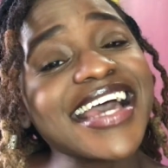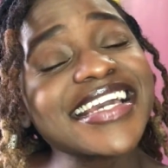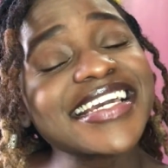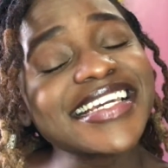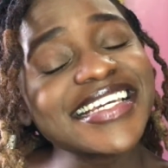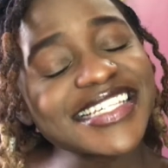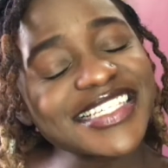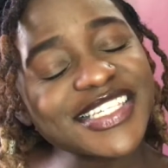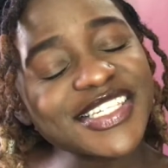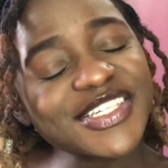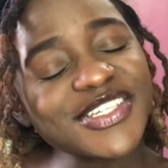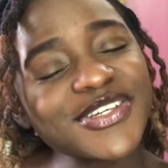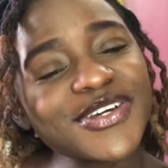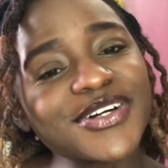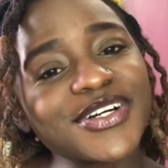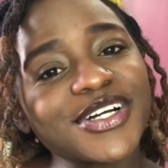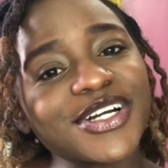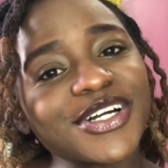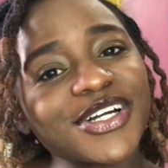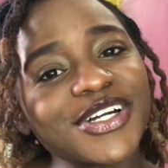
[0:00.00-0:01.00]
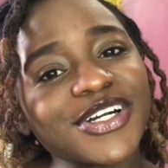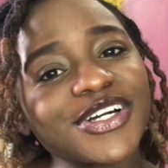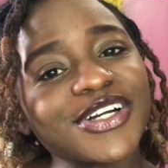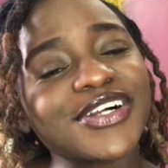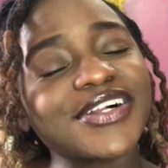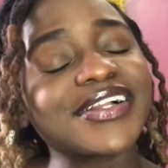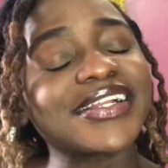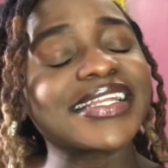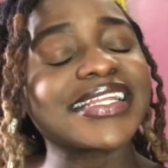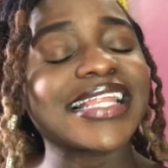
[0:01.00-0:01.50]
It's your
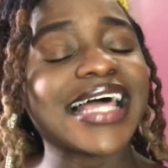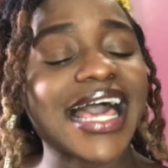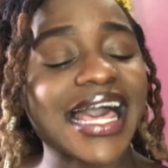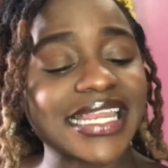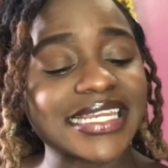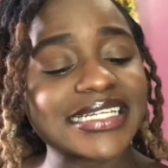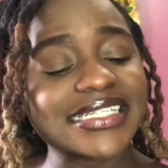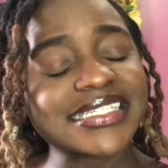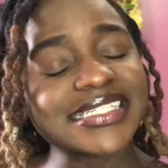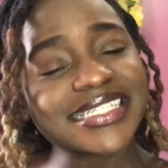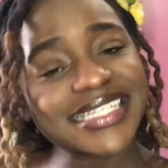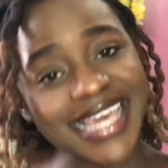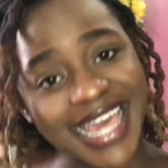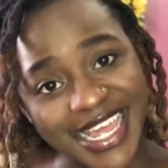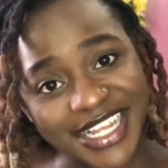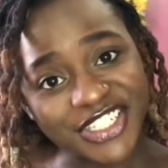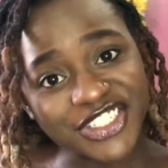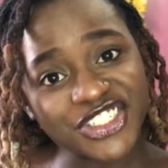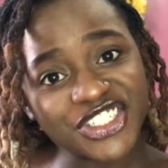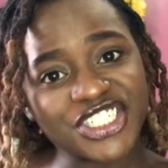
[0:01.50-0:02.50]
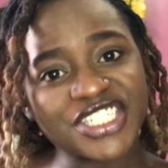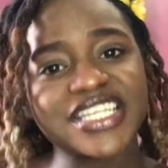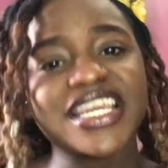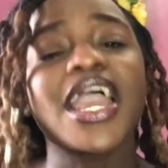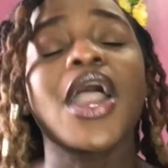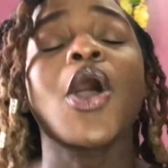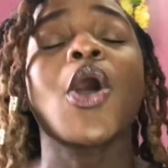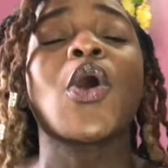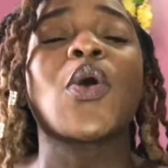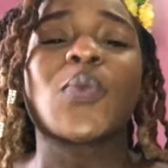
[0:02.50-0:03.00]
girl Alice Kanji.
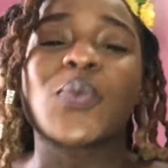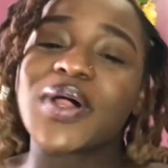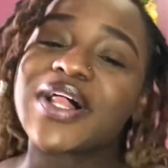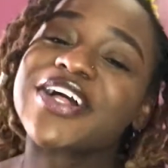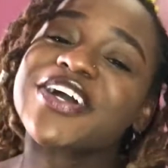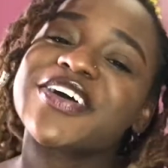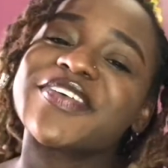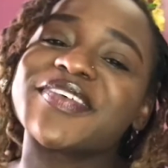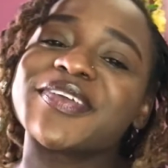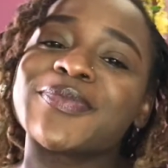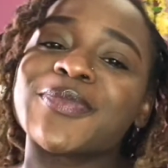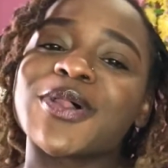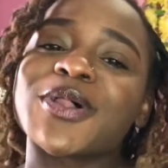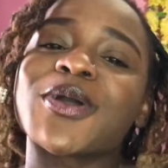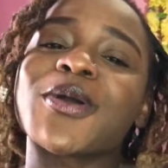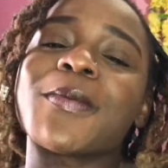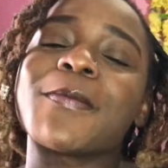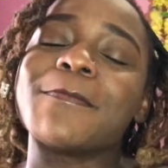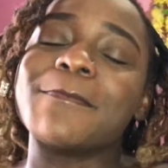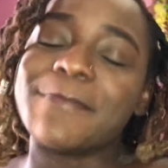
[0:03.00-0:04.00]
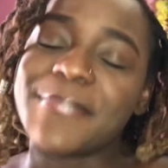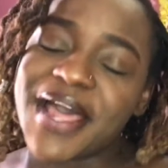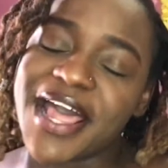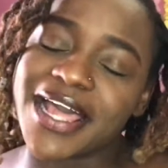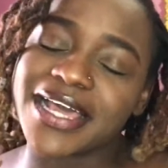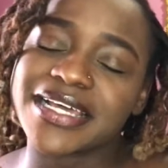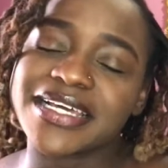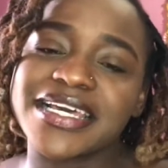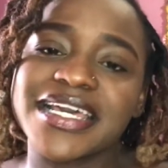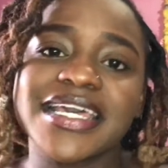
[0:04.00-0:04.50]
Welcome
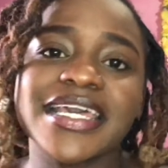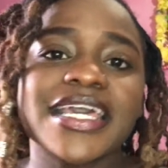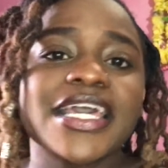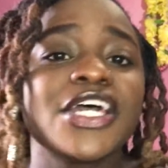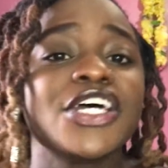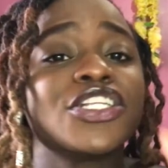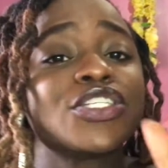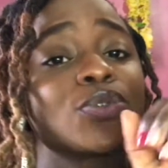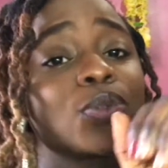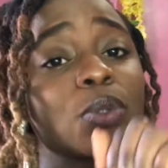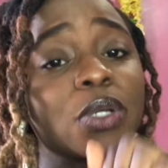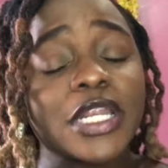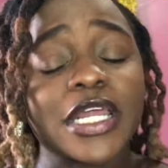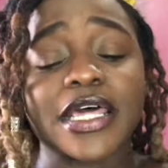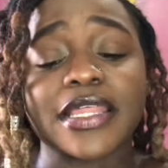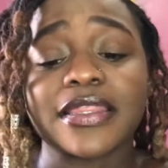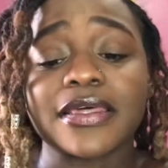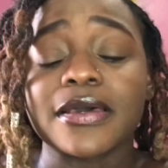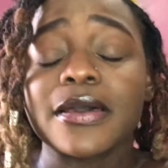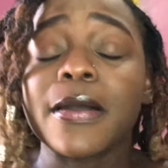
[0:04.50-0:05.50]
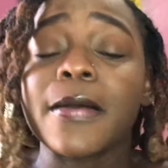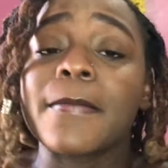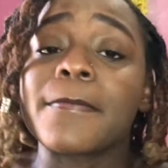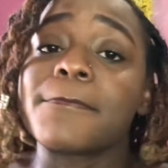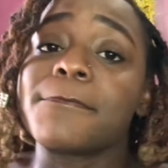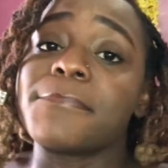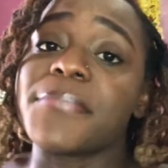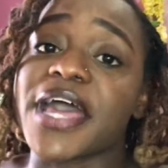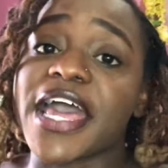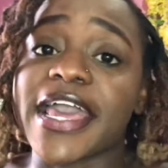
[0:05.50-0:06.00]
back to another
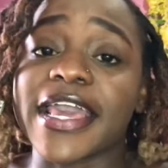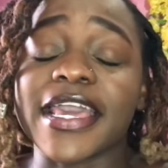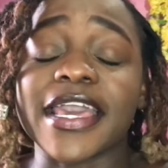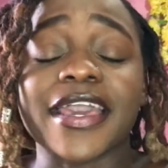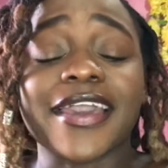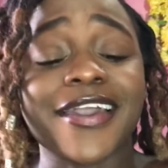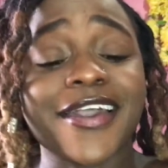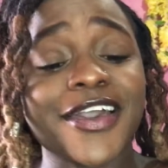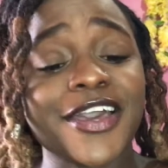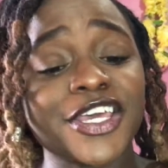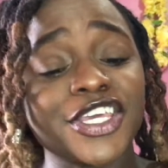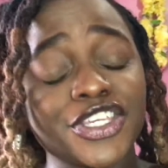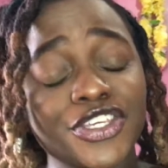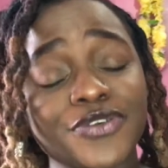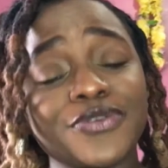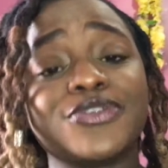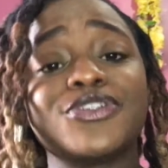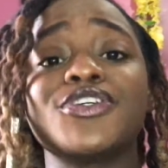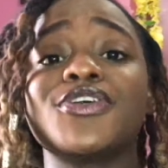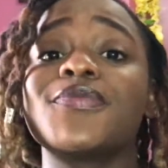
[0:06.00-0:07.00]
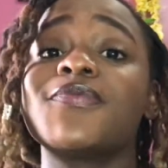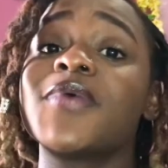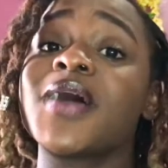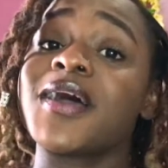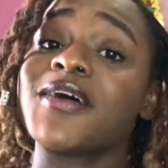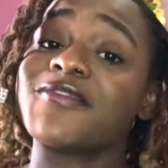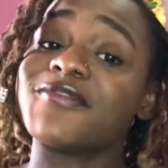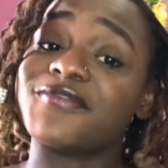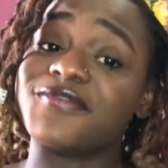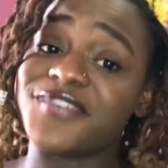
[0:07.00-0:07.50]
banging YouTube
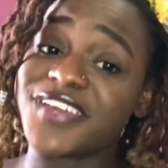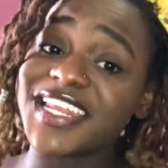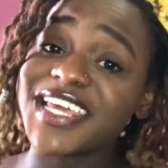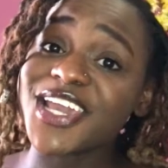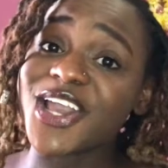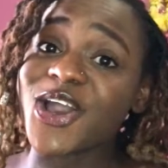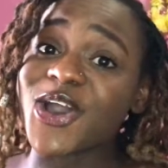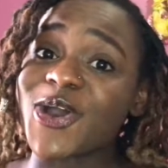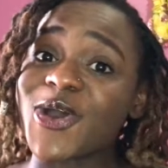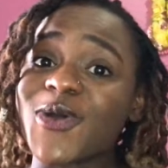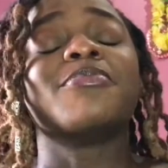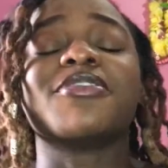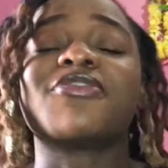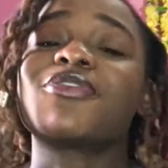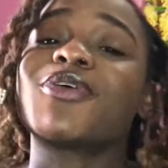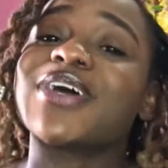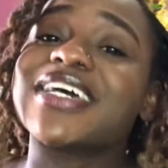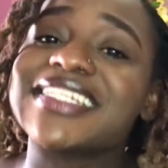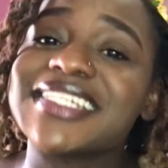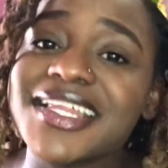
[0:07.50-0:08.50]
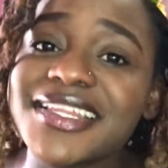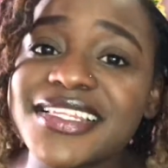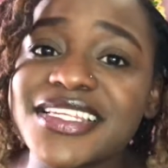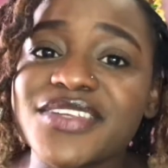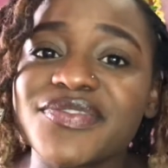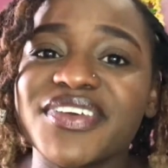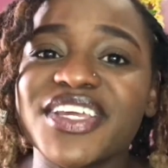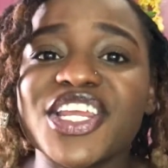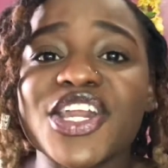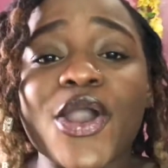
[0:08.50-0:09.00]
video. Before I start this
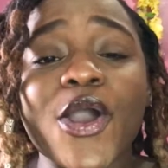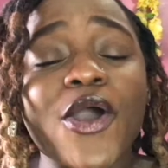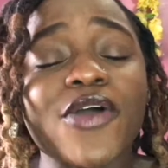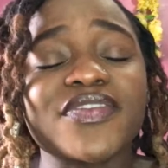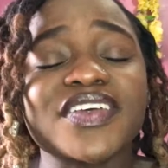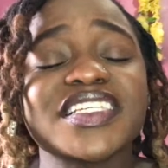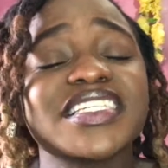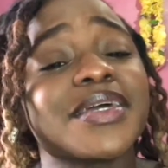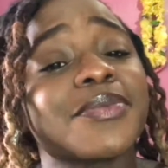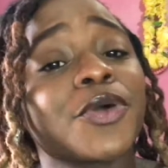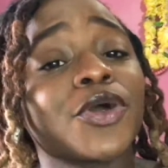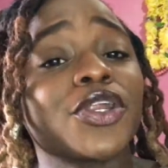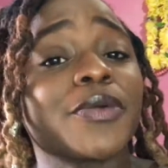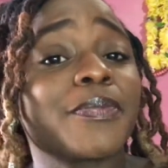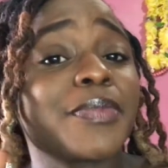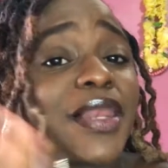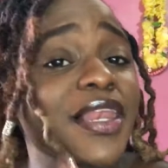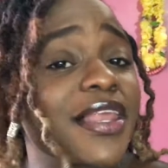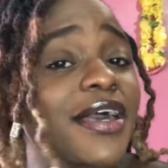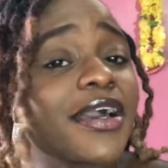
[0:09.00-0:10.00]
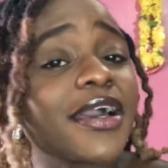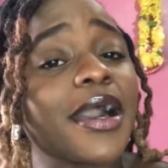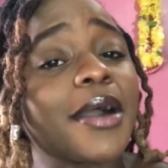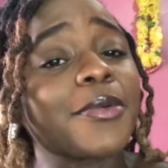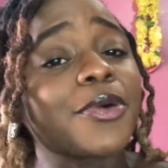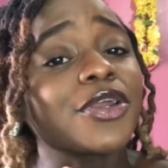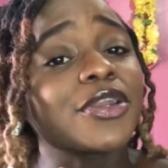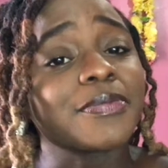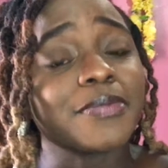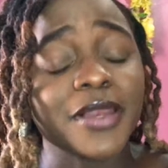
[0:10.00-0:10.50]
video, obviously I'm gonna
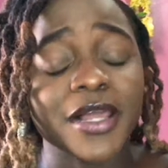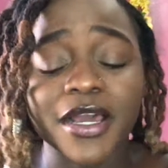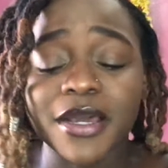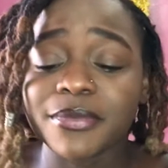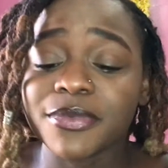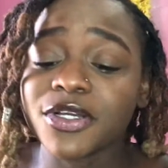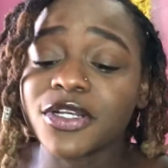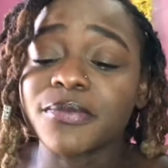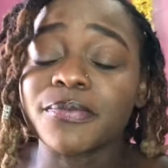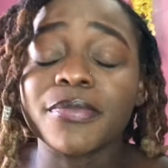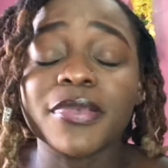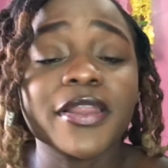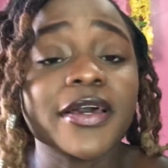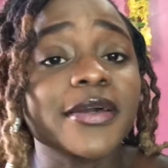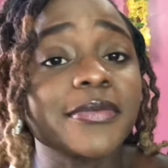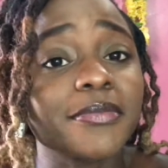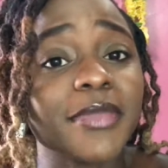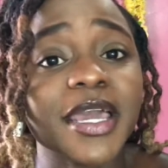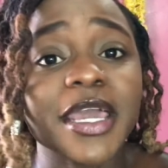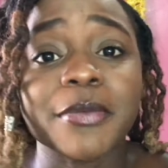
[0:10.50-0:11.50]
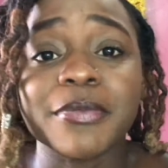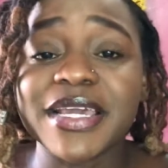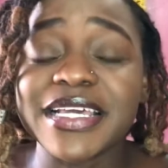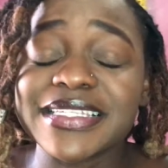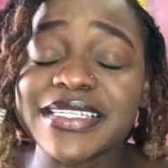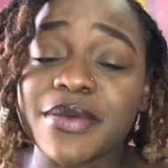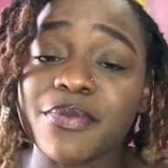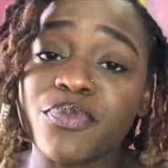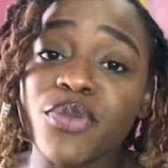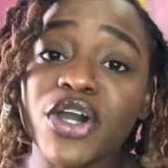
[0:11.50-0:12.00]
plug my
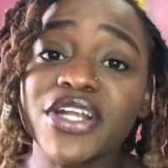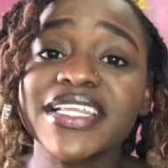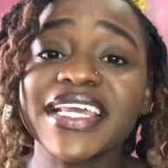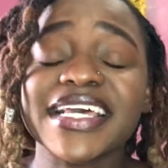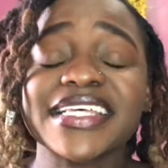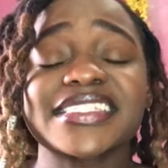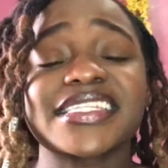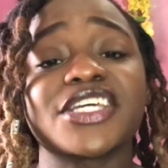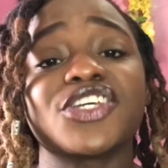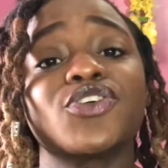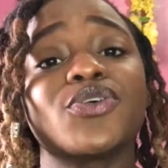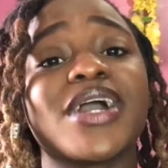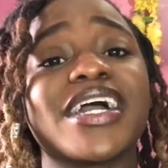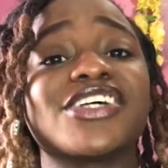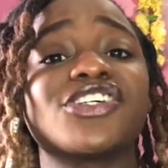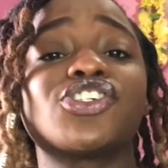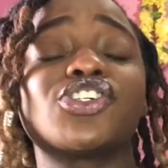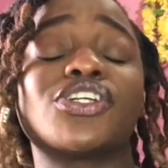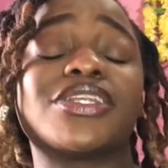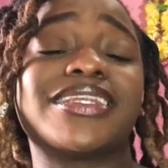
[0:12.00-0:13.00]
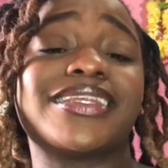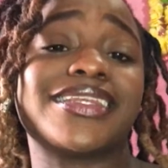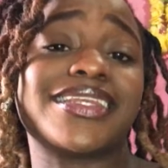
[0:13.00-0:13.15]
amazing podcast that you guys should